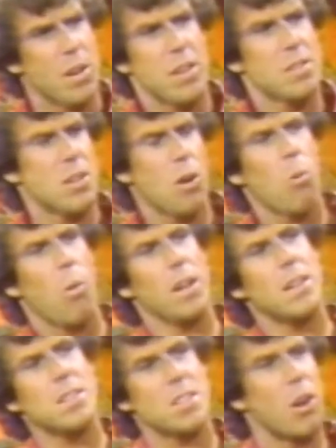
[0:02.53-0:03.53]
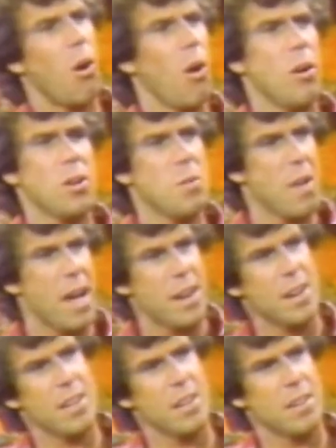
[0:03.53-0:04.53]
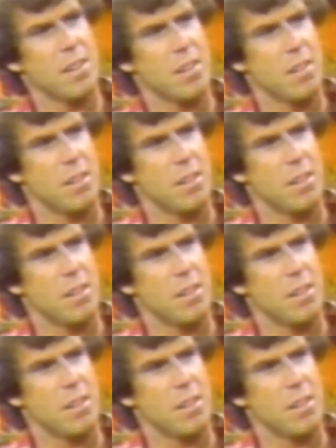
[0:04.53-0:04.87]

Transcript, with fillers: Is there a oneness in all humanity? Absolutely.